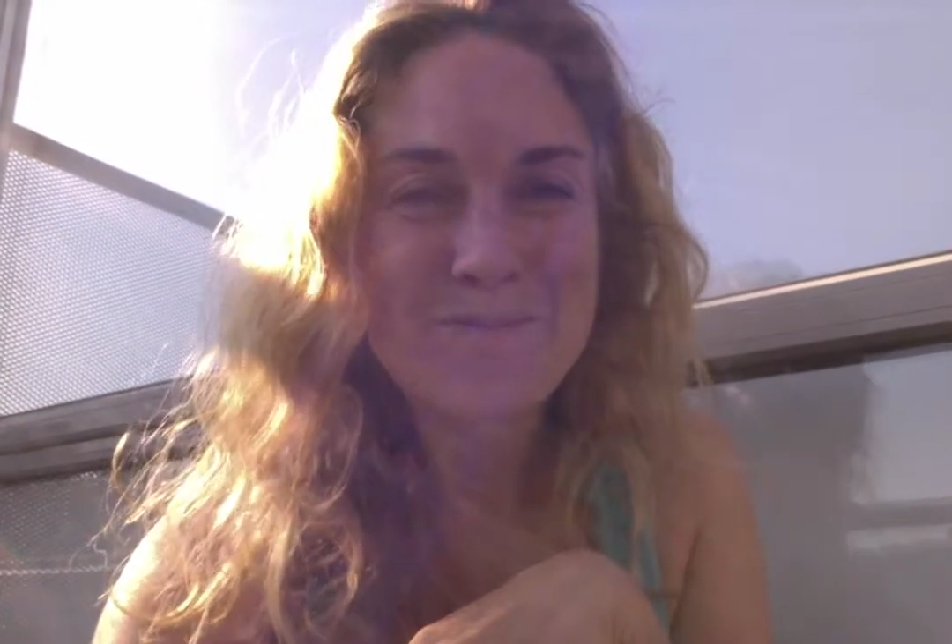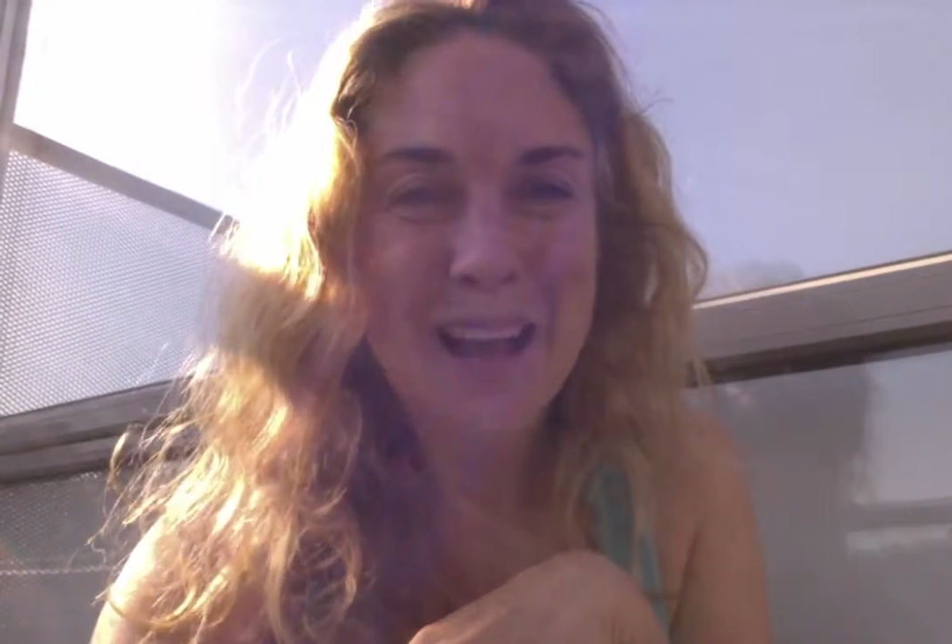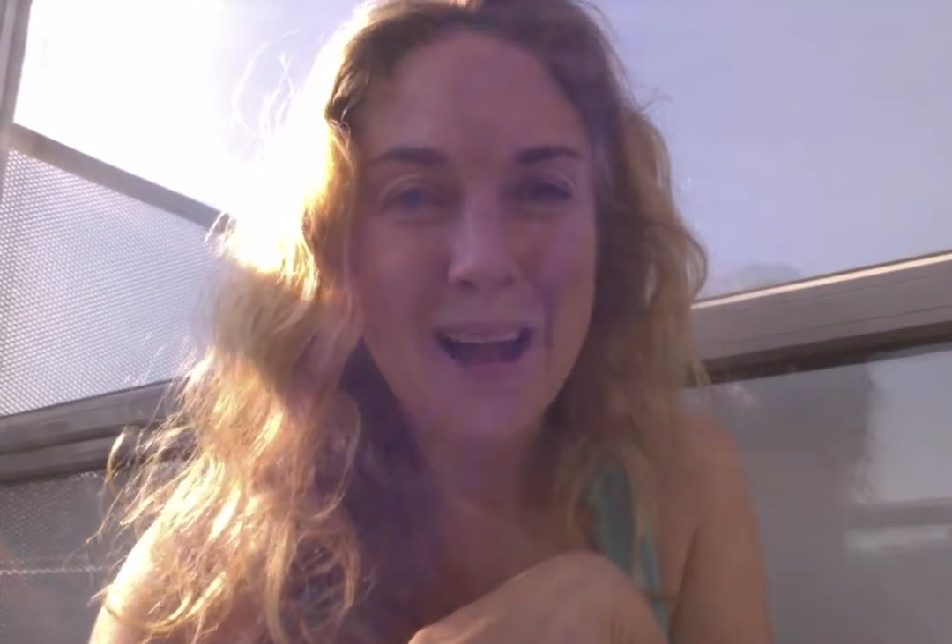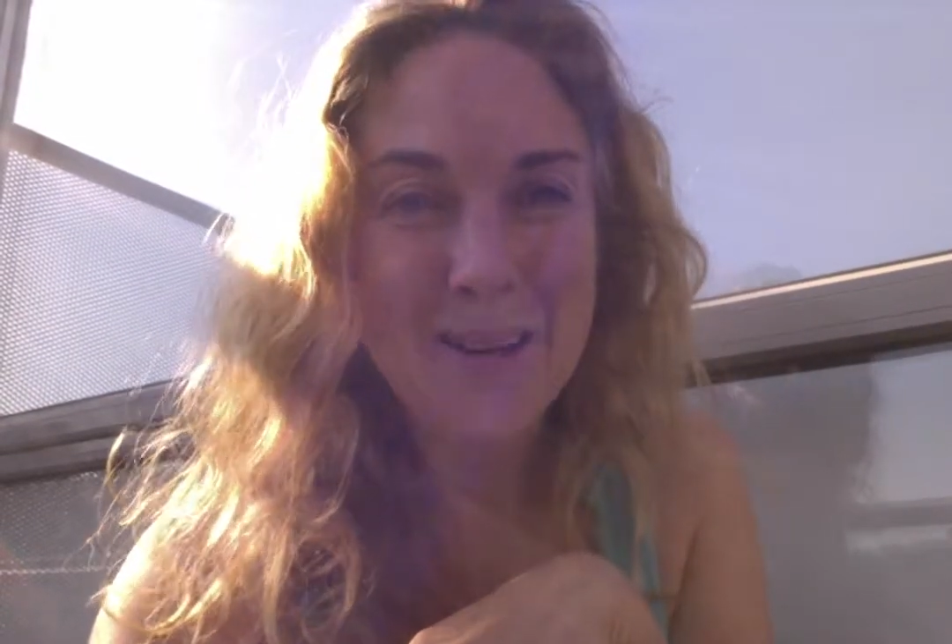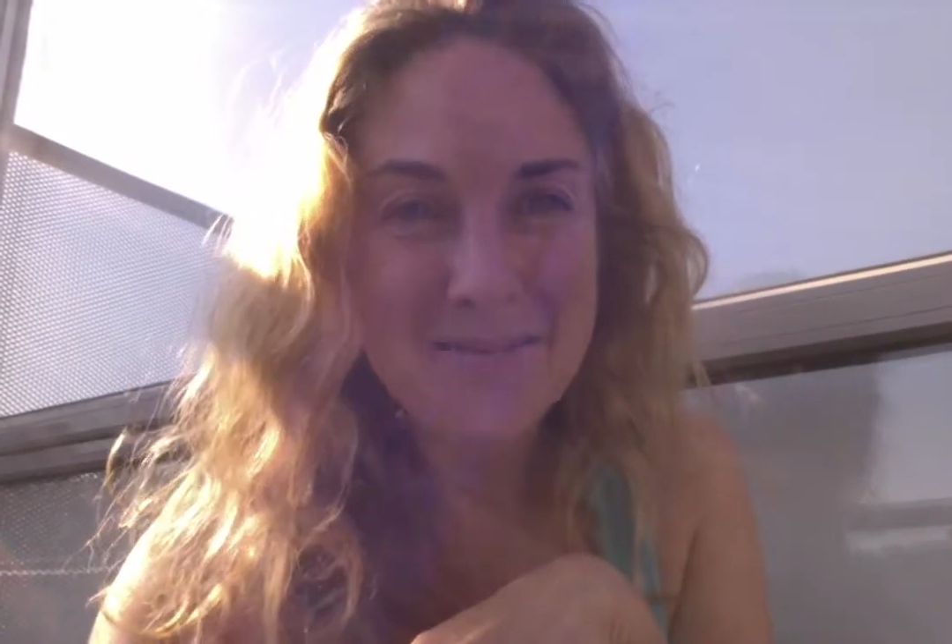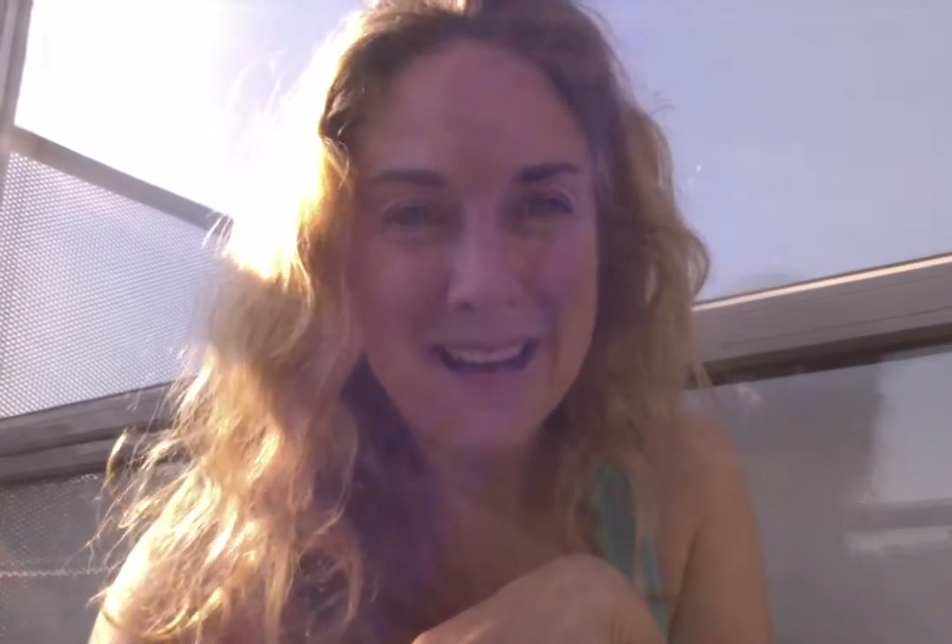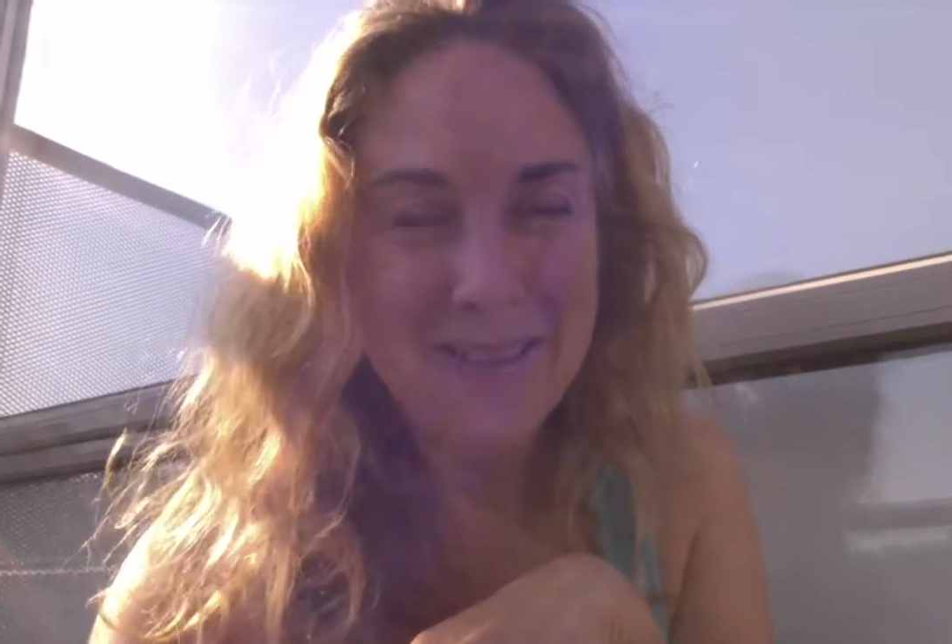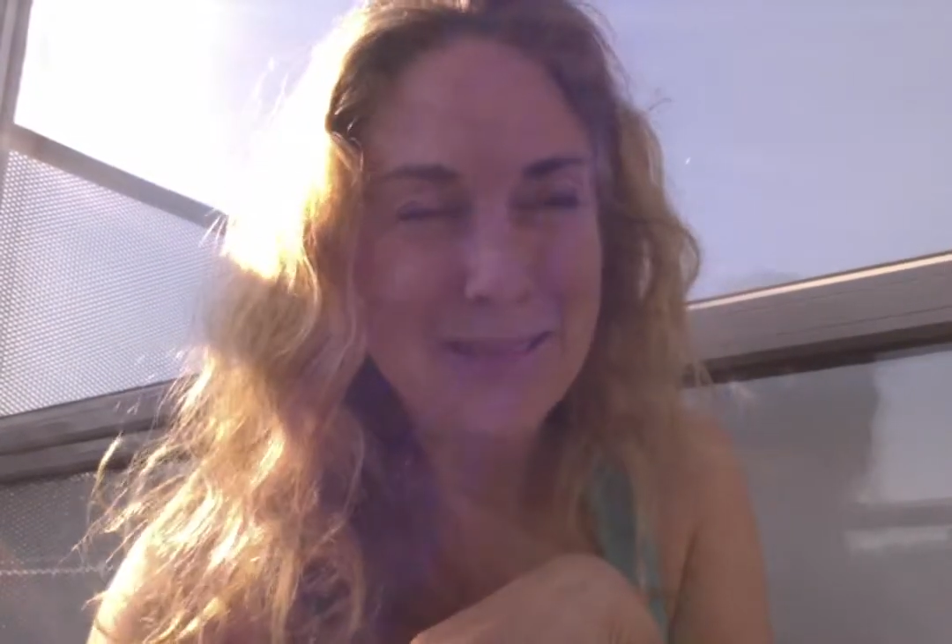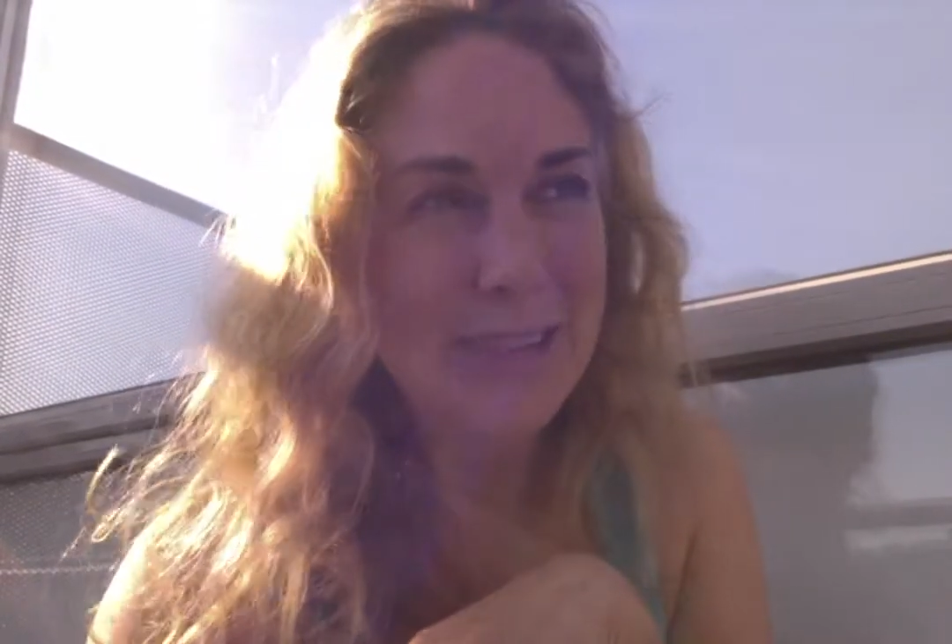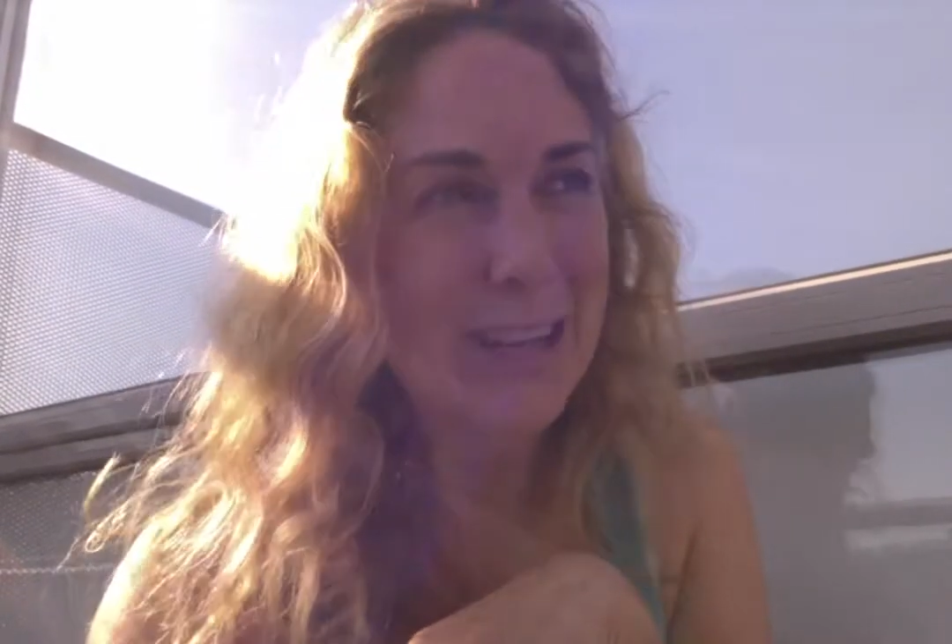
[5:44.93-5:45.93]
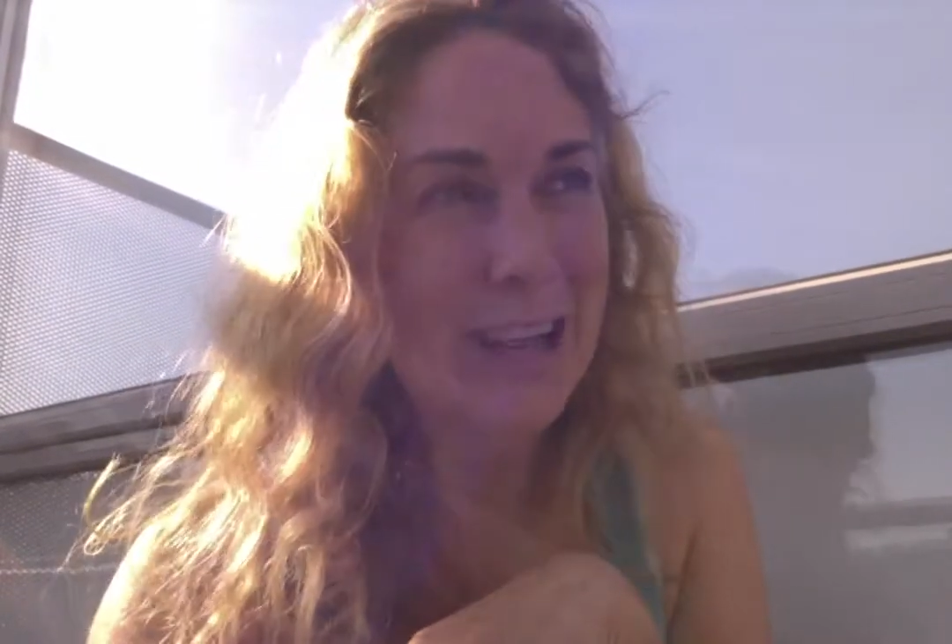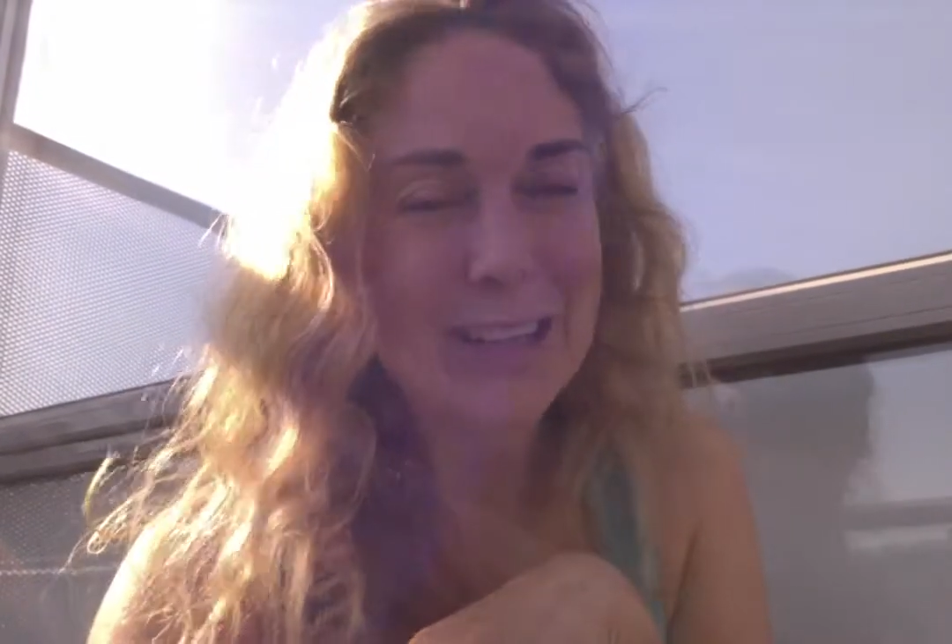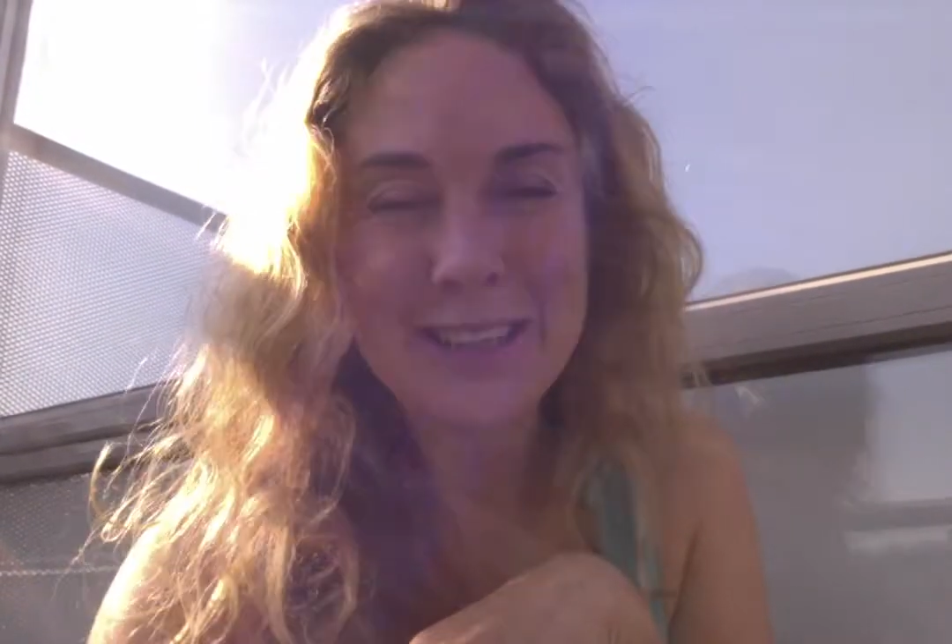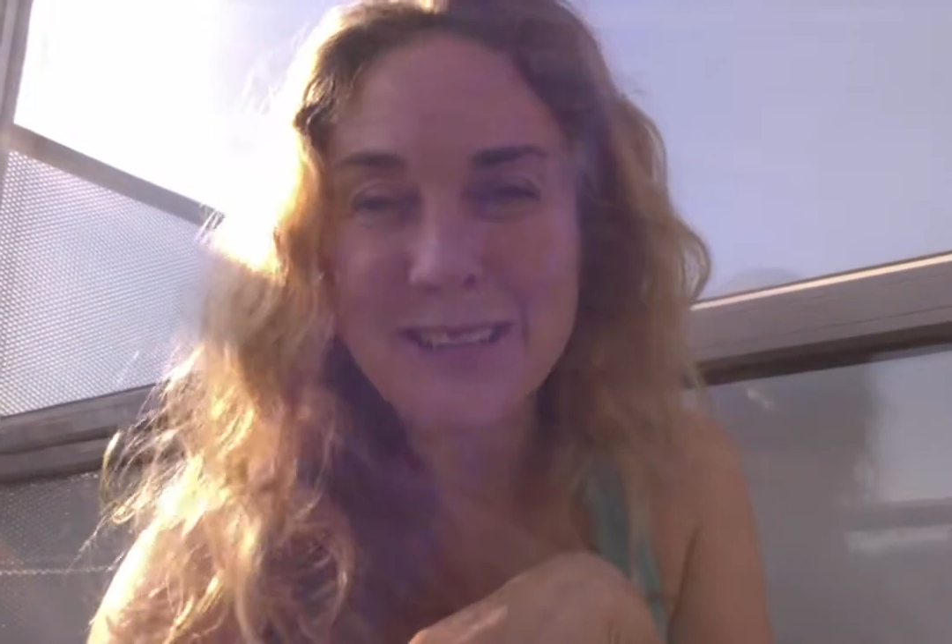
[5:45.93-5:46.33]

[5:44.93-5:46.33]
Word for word: come if you'd like to